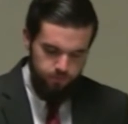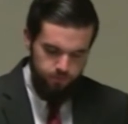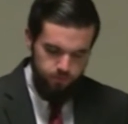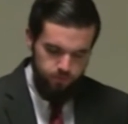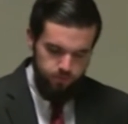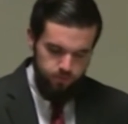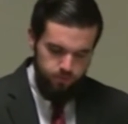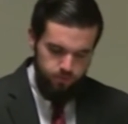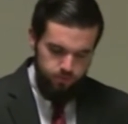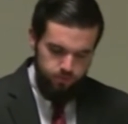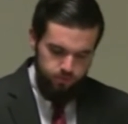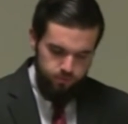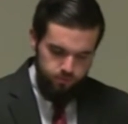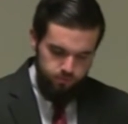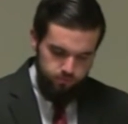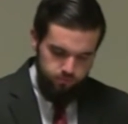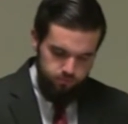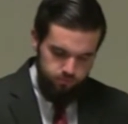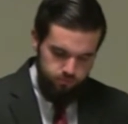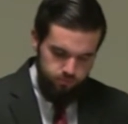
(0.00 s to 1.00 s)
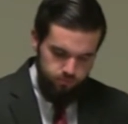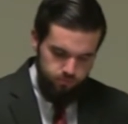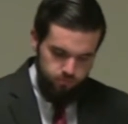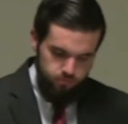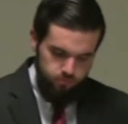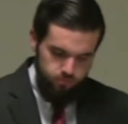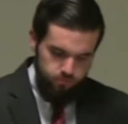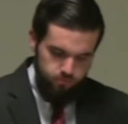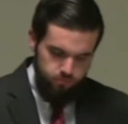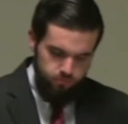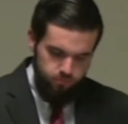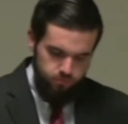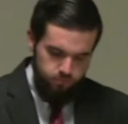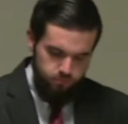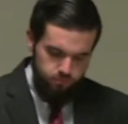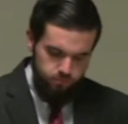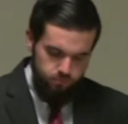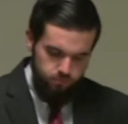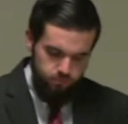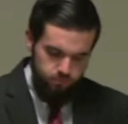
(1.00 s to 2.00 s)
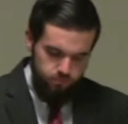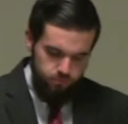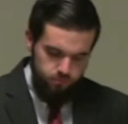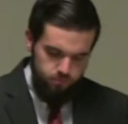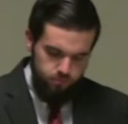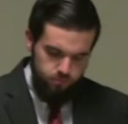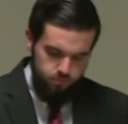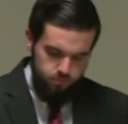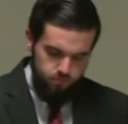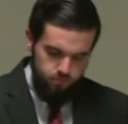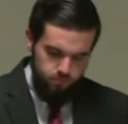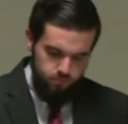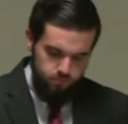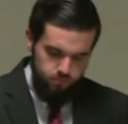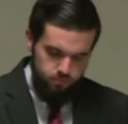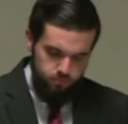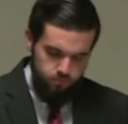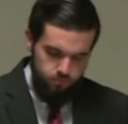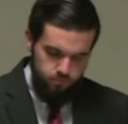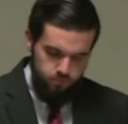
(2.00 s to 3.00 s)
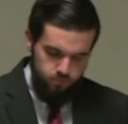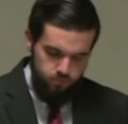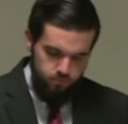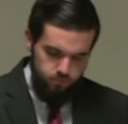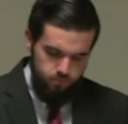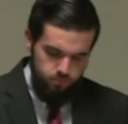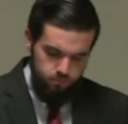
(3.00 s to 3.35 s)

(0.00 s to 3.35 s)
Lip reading: Nobody speaks.